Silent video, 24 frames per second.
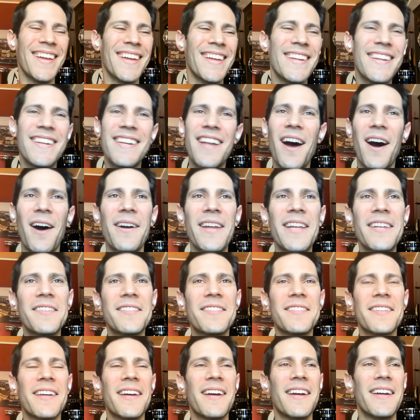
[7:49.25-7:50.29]
You know,
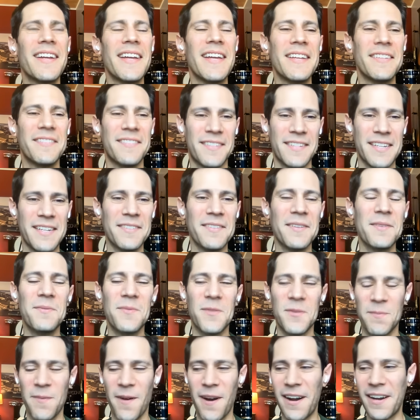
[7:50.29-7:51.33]
he's a
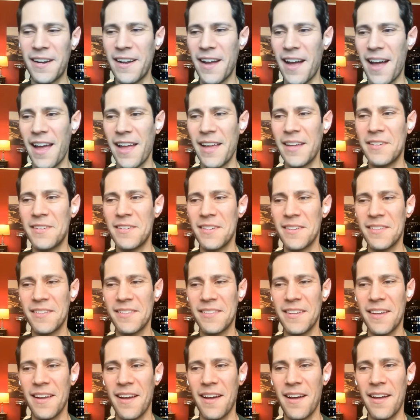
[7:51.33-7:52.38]
smart guy. He
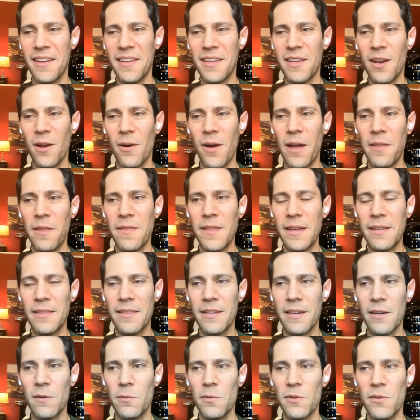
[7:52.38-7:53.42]
just you know, I think
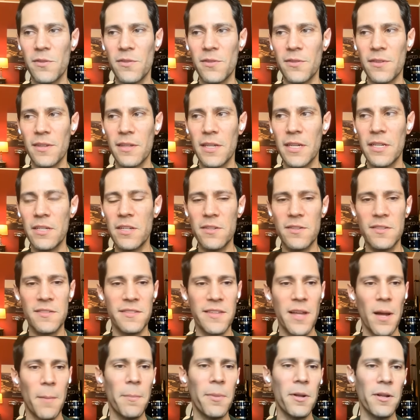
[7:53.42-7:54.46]
that he just
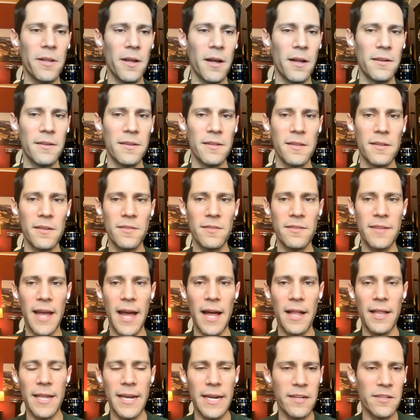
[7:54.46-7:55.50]
stumbled onto this
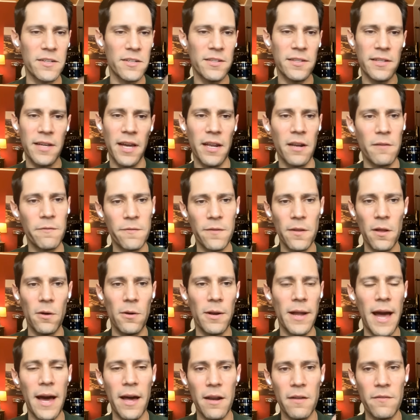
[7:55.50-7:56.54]
talent. It just kind of flowed
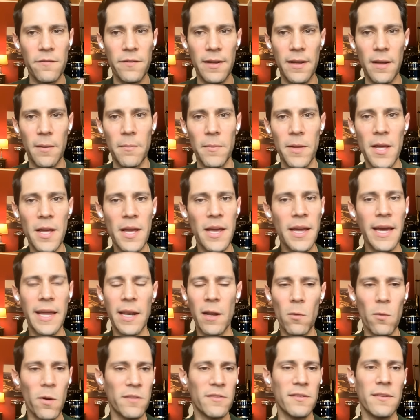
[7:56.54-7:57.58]
out of him, and
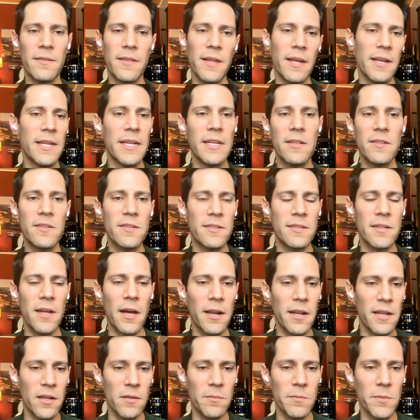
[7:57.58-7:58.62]
it wasn't that he had
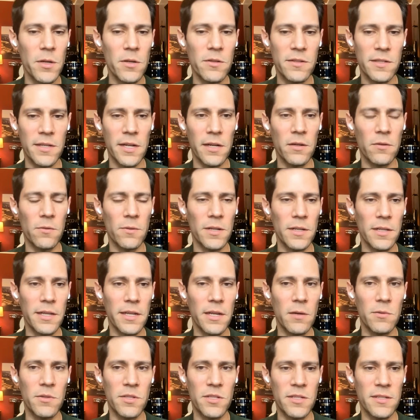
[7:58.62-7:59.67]
studied music really. It
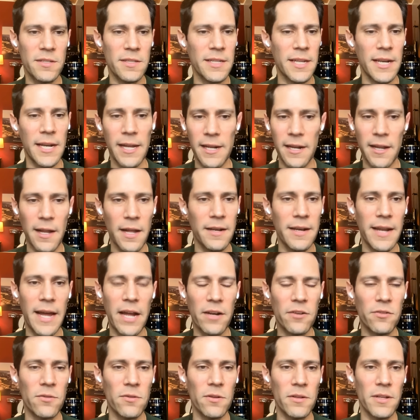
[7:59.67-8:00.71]
was just a
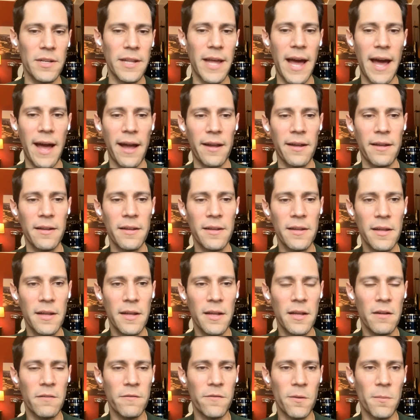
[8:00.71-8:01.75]
natural knack
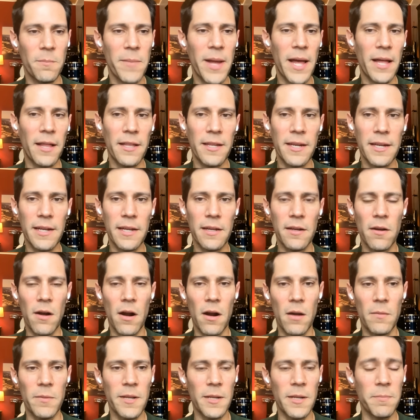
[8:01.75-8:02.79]
for melody and
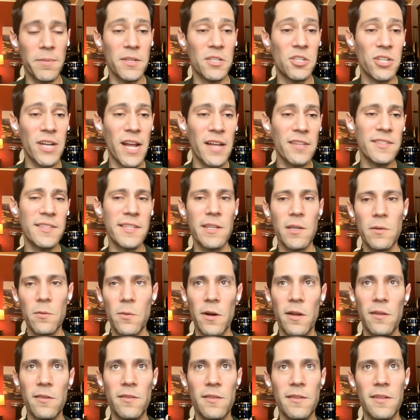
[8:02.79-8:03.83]
harmony. But Jesse
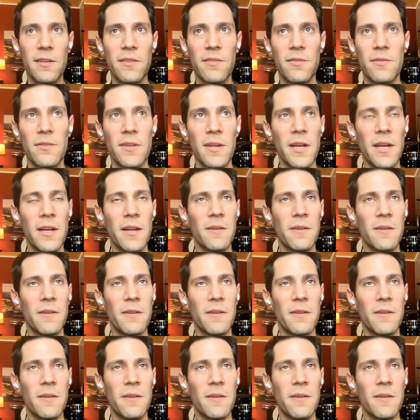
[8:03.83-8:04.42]
was this